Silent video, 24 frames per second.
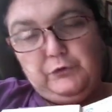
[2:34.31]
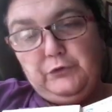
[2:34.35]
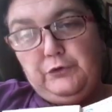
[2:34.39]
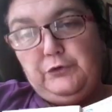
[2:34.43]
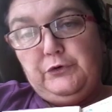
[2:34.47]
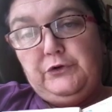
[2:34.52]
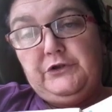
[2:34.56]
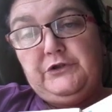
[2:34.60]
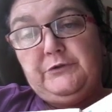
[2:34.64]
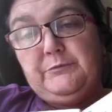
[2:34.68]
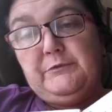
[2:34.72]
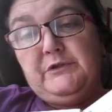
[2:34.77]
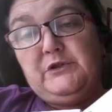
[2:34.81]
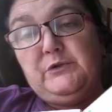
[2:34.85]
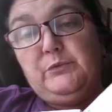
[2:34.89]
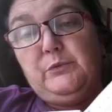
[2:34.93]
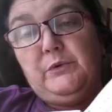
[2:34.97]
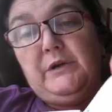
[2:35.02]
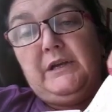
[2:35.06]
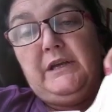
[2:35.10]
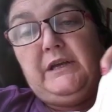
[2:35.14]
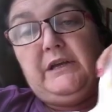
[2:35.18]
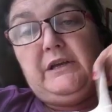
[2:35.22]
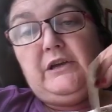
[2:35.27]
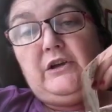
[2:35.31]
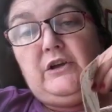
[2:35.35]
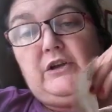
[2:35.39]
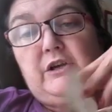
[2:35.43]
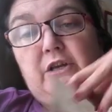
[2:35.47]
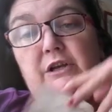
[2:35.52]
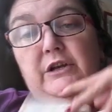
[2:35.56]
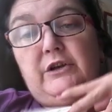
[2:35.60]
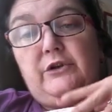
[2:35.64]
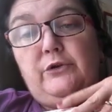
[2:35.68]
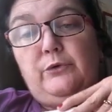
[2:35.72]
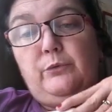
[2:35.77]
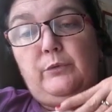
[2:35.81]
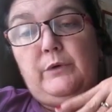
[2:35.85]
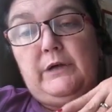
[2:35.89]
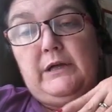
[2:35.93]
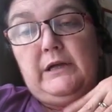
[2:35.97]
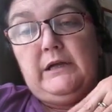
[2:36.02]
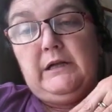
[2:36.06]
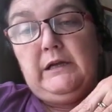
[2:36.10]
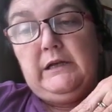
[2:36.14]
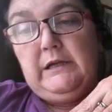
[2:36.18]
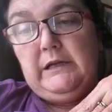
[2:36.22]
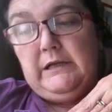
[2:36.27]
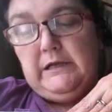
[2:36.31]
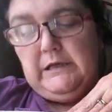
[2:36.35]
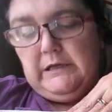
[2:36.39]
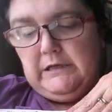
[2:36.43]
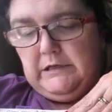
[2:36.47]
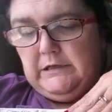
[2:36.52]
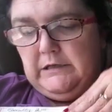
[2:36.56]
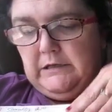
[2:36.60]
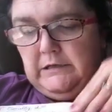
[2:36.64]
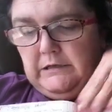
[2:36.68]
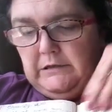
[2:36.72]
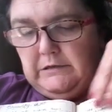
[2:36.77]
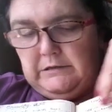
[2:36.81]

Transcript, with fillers: Christmas week, I needed a weekly.